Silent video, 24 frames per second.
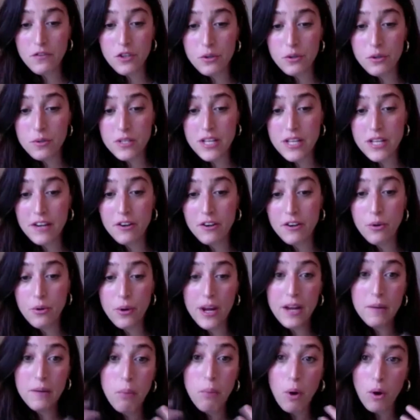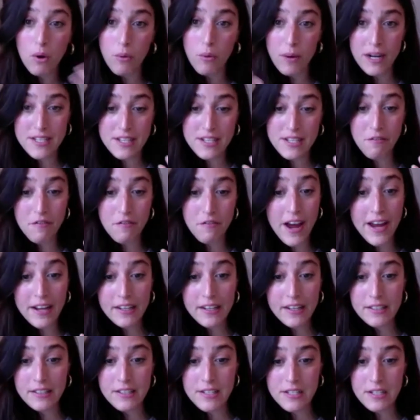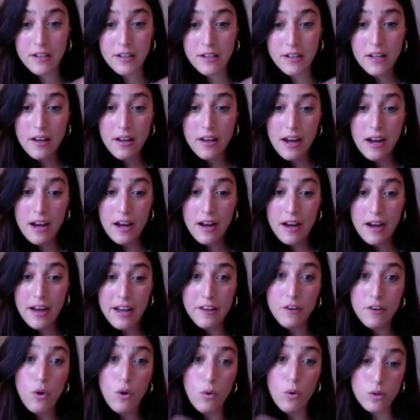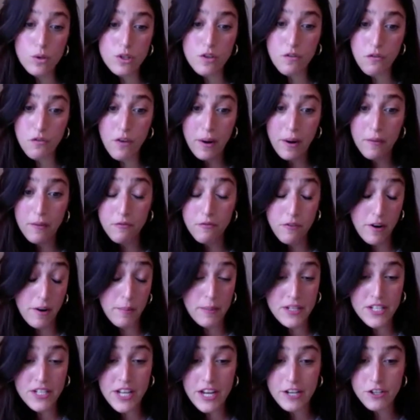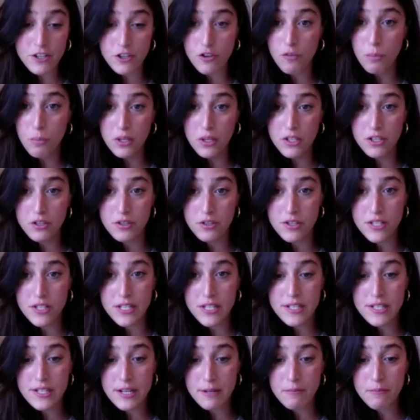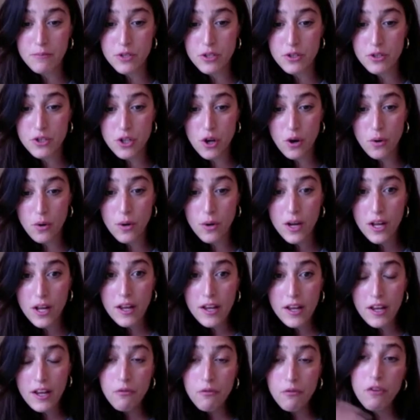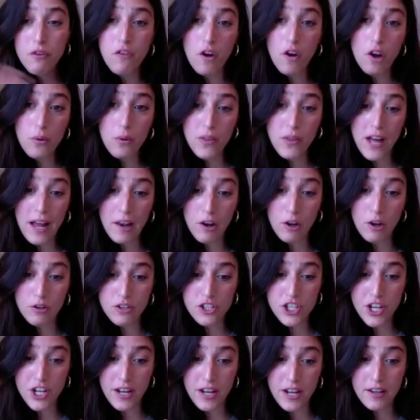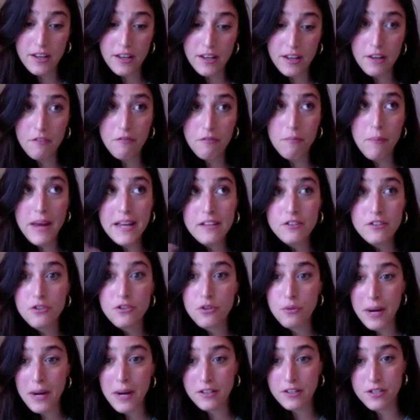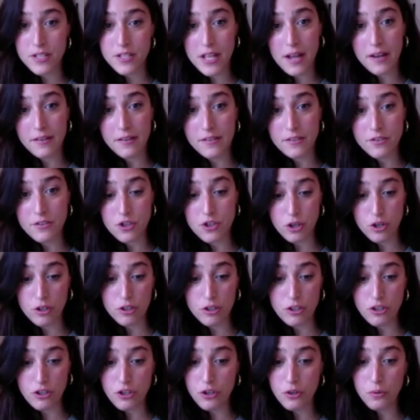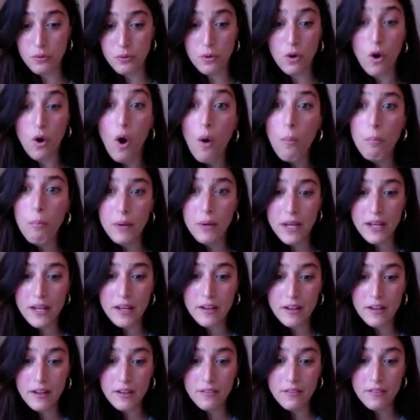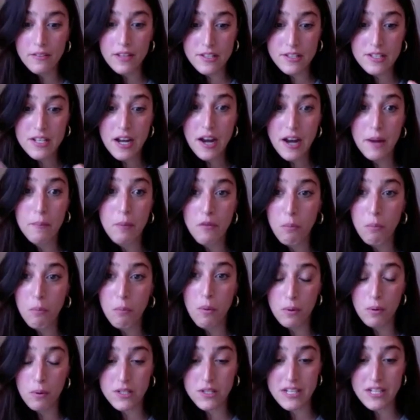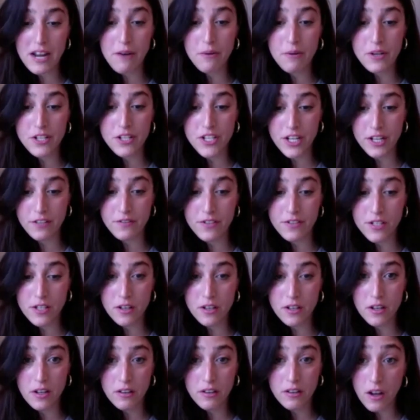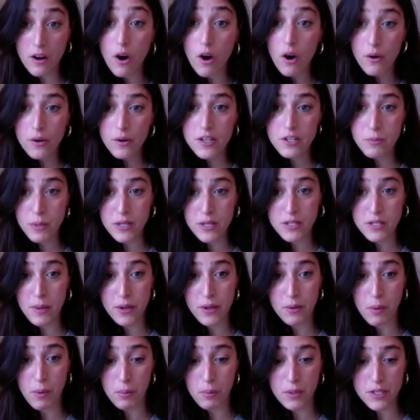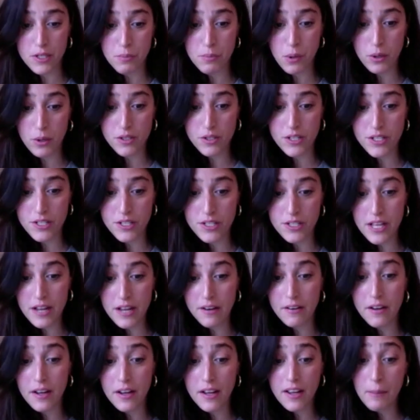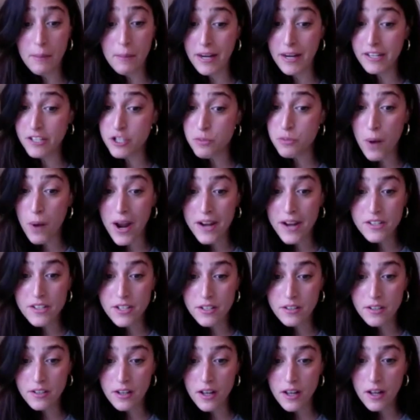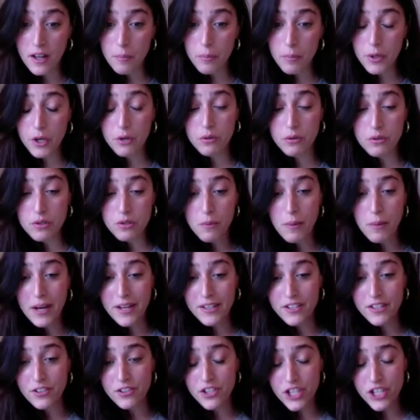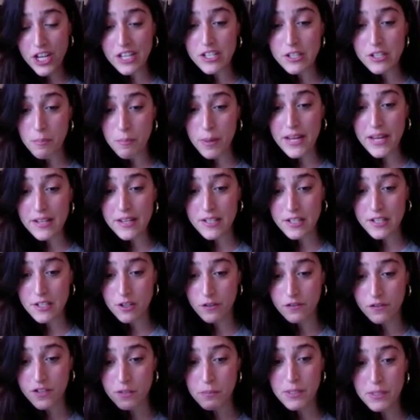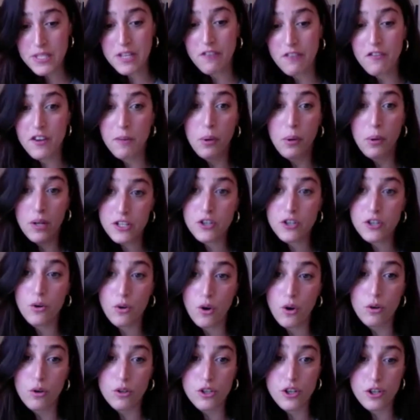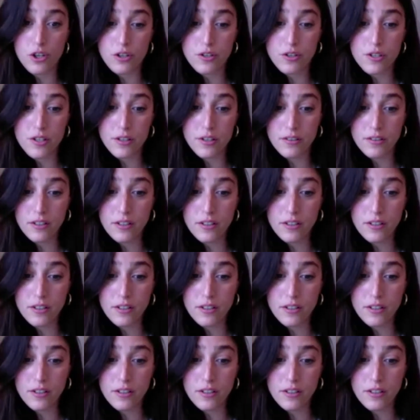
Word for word: views can create polarized effects uh, and cause the frag fragmentation of political systems. So if we follow that logic, if mainstream actors then start to copy this type of populist narratives that are expressed by the populist parties, then it might spread, but it also might change the basis of specific political cultures